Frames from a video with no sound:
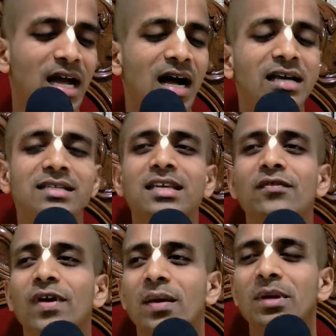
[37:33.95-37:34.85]
I see
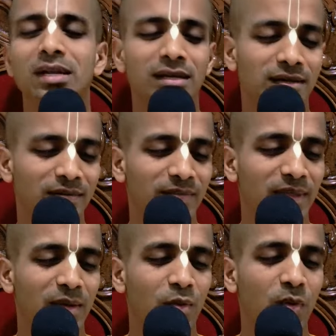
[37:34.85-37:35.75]
family,
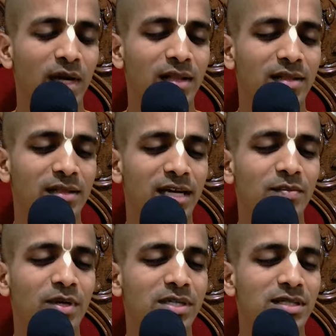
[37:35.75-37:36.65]
wealth
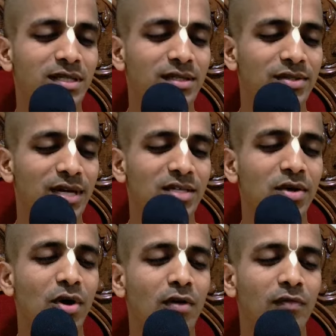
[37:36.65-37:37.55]
and prestige as
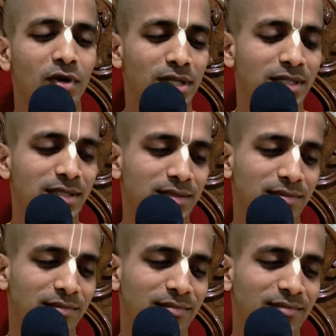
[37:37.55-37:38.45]
all false.
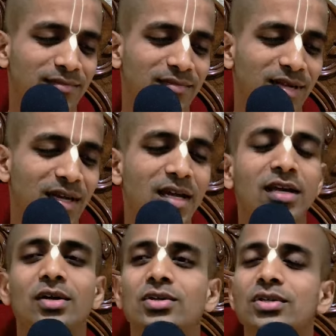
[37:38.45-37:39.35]

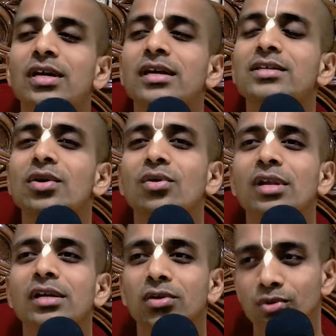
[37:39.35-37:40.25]
Krishna is
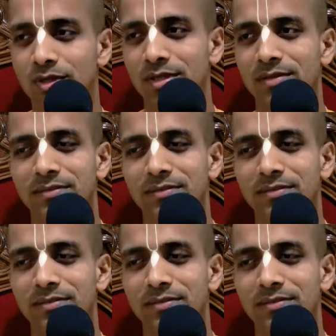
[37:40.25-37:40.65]
only truth.